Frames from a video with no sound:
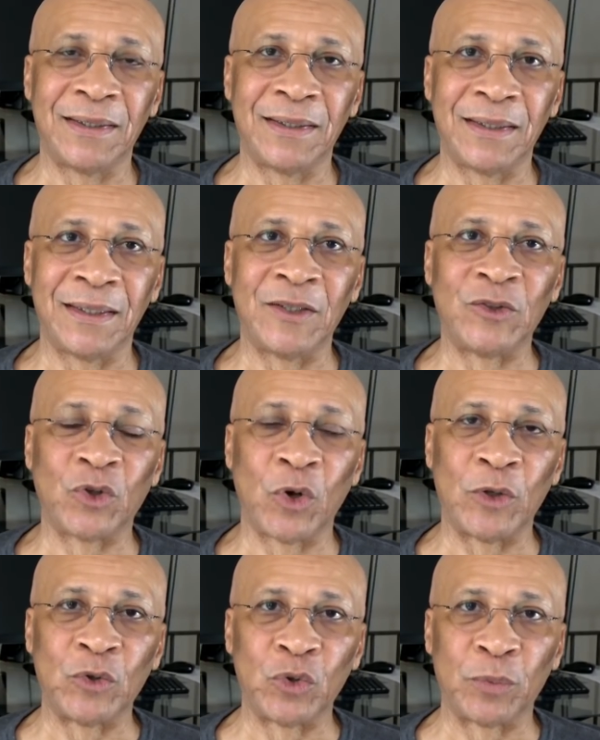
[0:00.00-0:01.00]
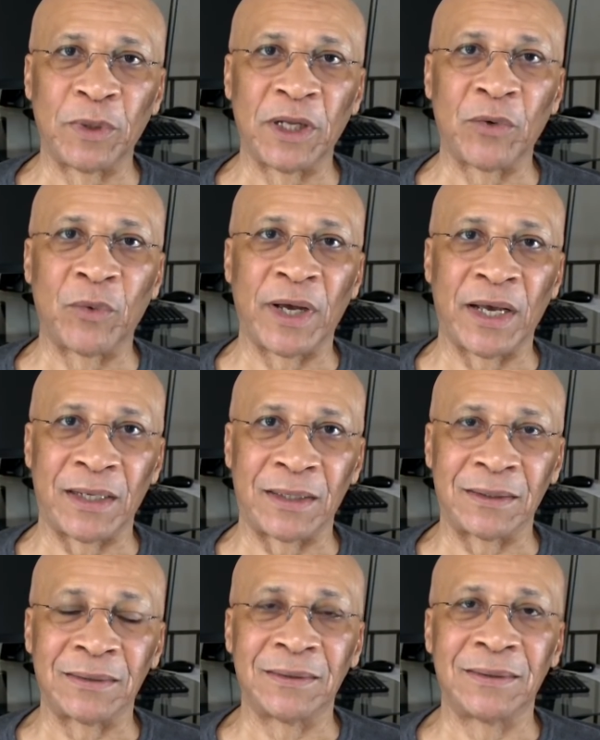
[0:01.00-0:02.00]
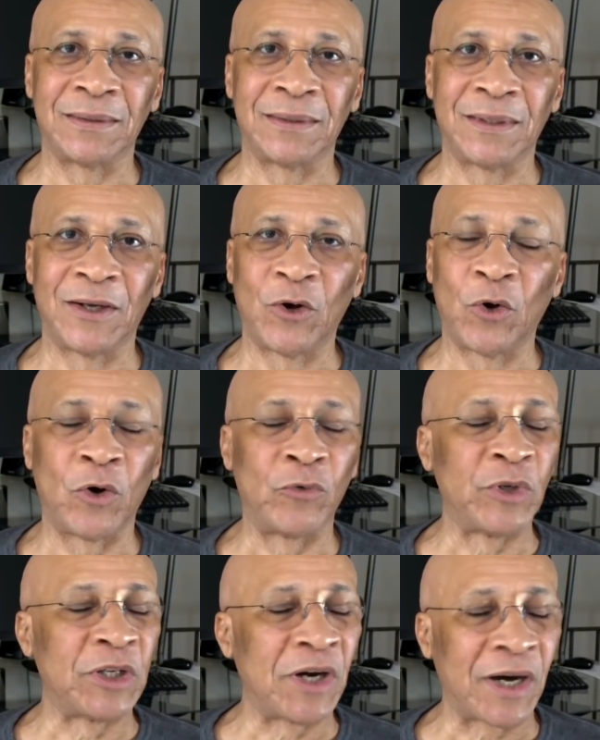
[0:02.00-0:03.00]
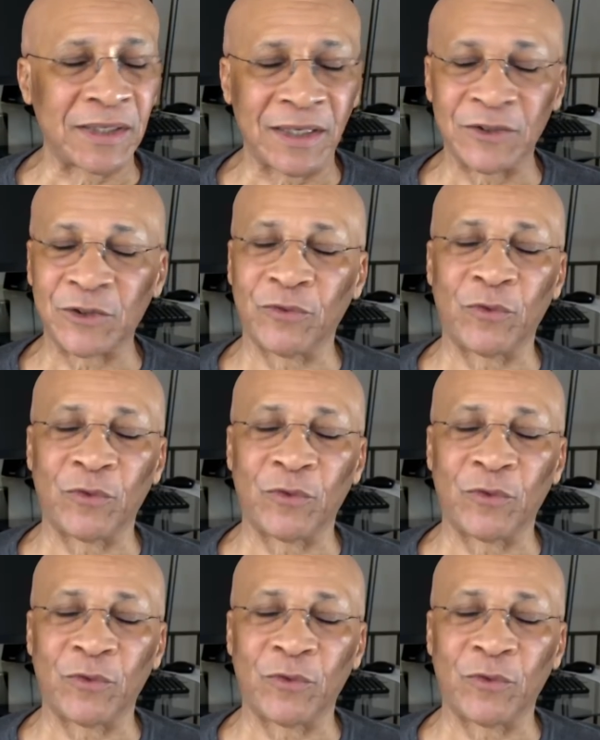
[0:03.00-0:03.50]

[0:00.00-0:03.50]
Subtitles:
is going to play well, or regardless of